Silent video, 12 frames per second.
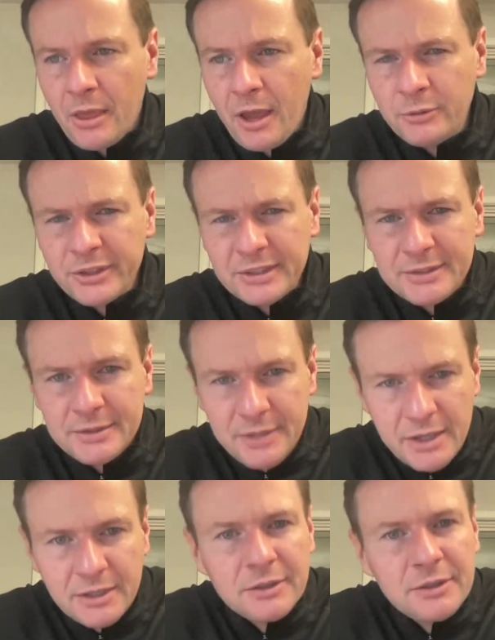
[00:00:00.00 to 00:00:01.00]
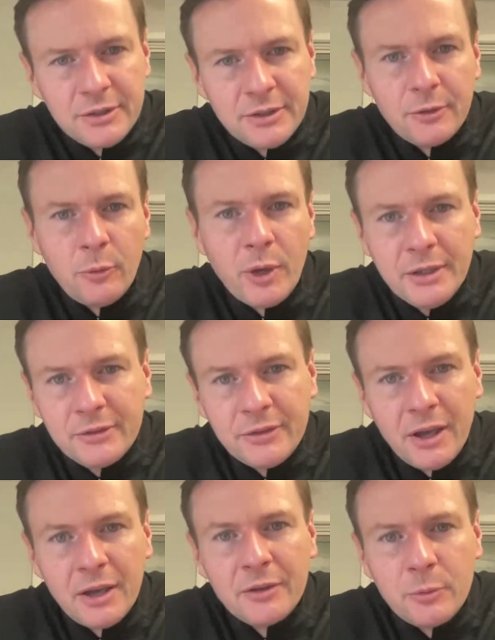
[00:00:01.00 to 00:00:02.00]
I was excited to see the White
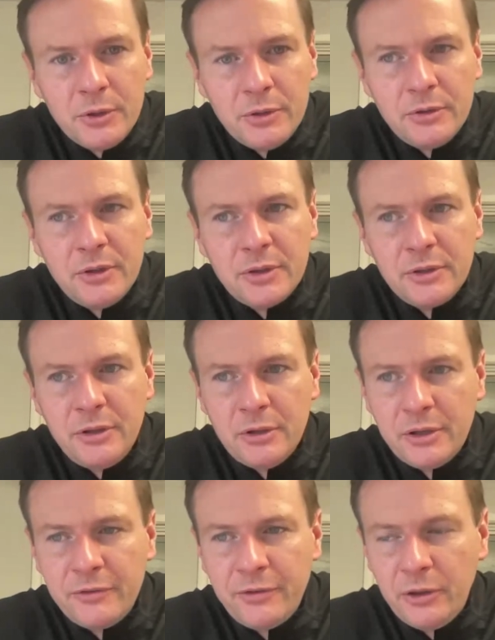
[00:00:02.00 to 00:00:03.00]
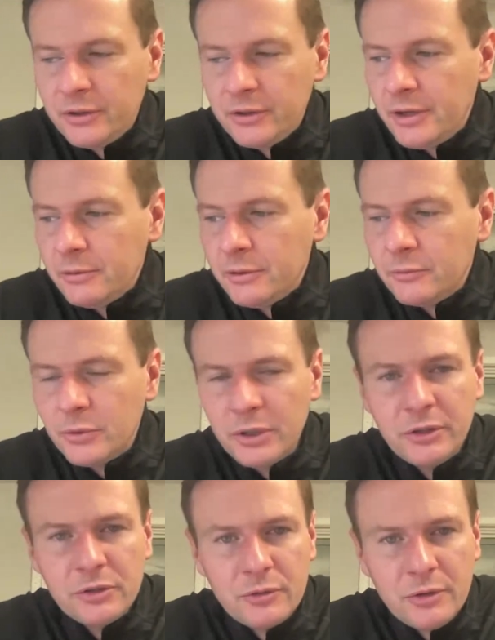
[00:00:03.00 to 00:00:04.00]
Sox when I felt like they were
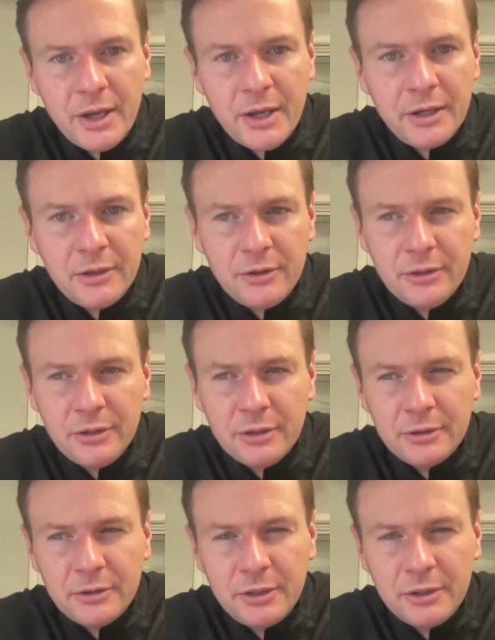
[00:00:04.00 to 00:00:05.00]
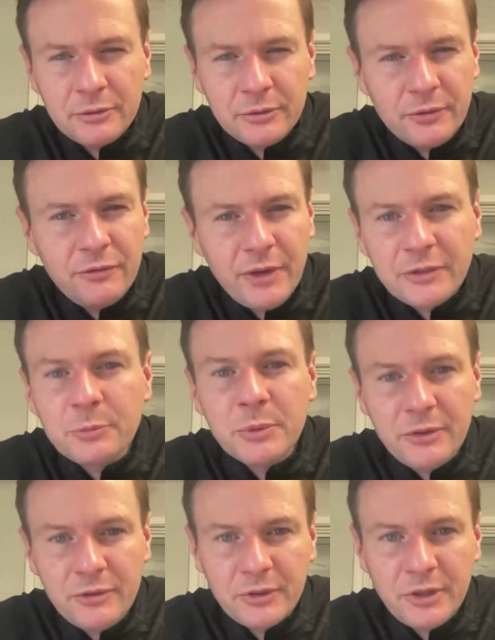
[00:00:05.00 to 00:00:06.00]
really trying, and there was
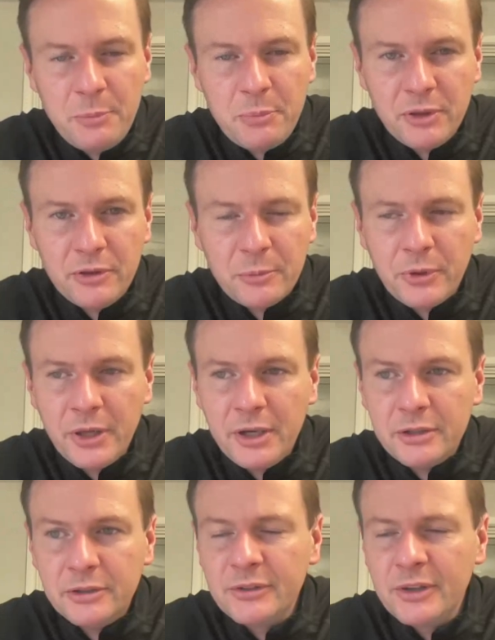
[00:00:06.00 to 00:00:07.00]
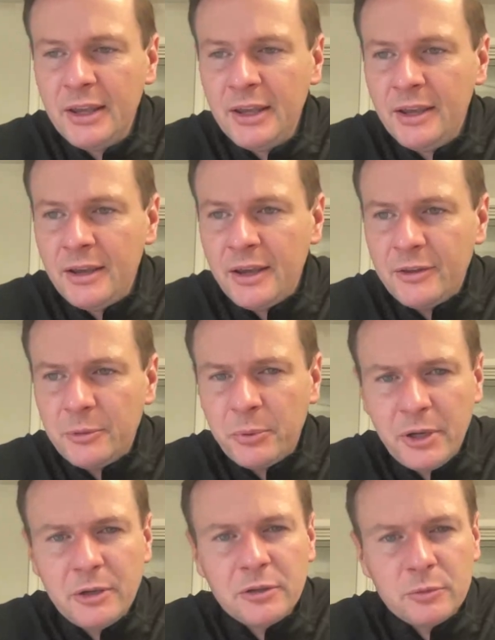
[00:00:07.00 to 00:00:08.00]
investment in keeping their players, and the
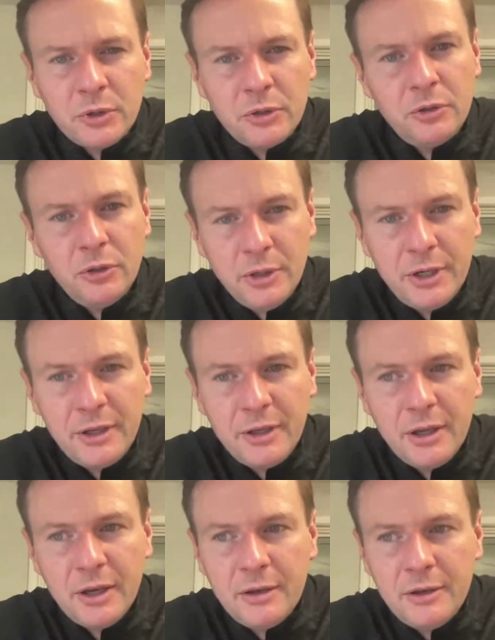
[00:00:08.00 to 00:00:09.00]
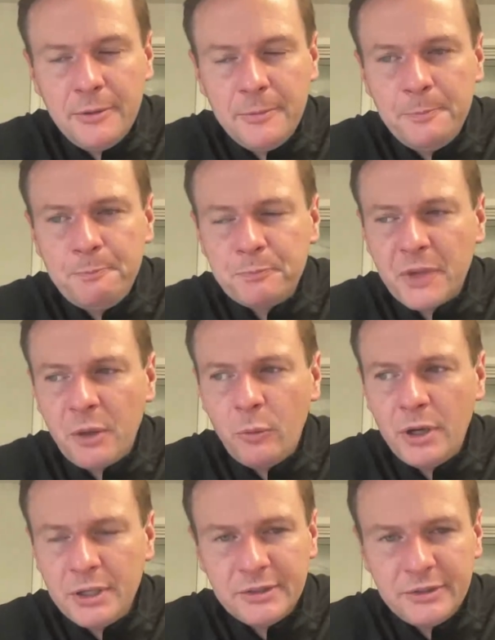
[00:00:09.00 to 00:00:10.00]
players were good. I
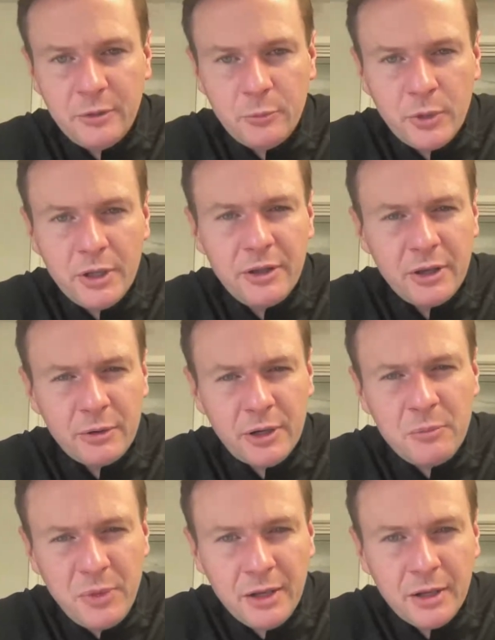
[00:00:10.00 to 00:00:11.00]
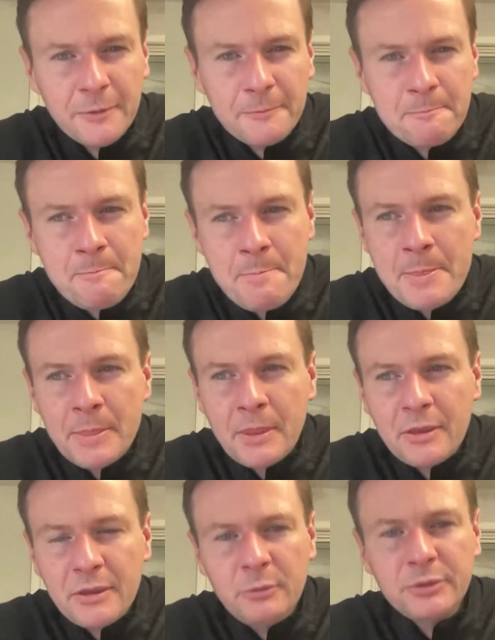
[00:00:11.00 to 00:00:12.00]
wanted to see them win, and they were competing.
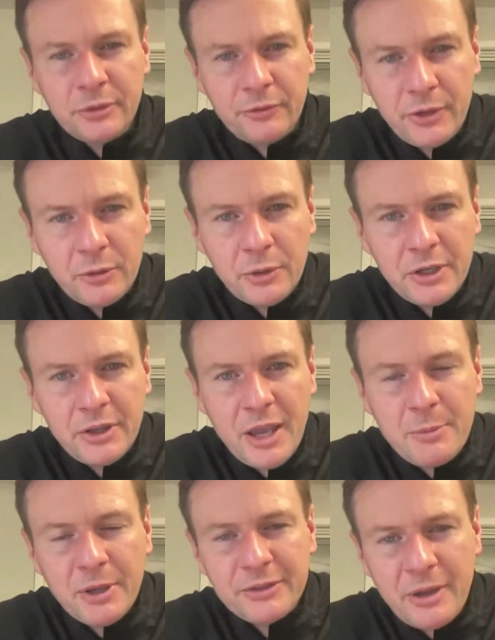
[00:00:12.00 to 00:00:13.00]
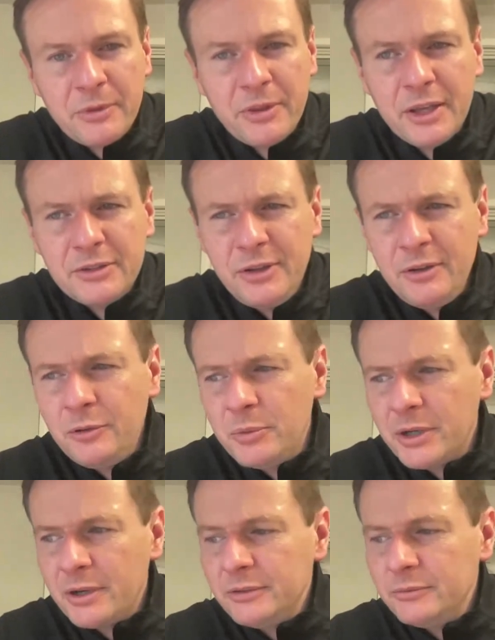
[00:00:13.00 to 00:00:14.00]
It was still fun going to the game on top of that too,
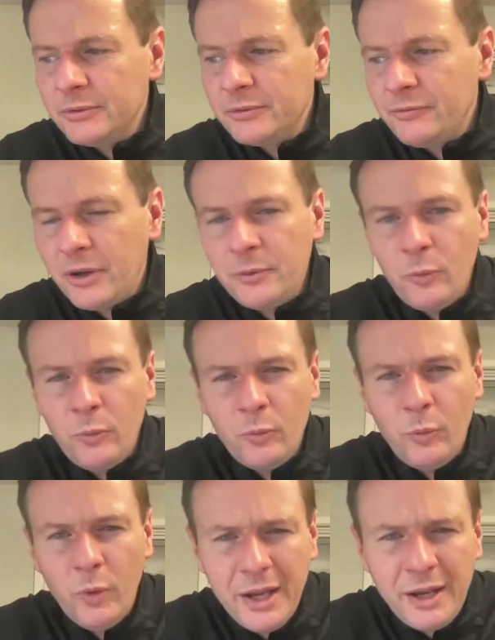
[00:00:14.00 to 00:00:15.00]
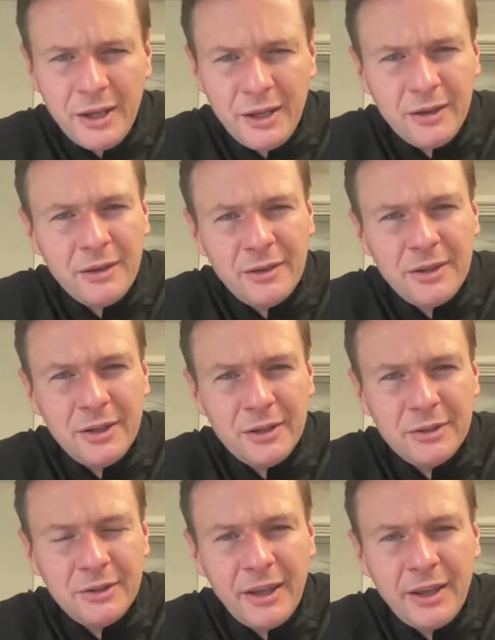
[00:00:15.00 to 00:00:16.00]
but it was fun winning.
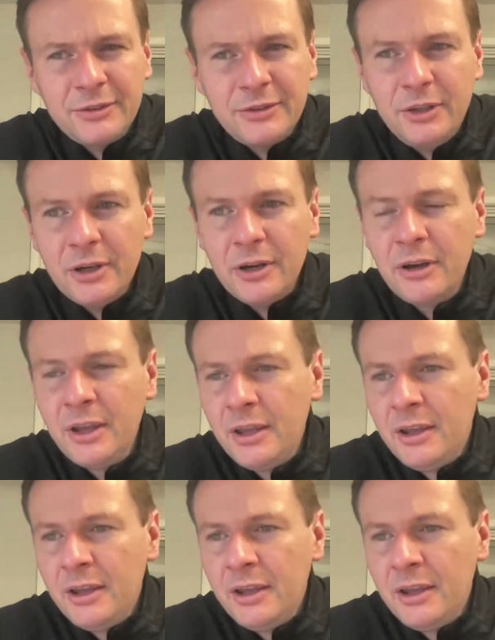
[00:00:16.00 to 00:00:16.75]
And last year,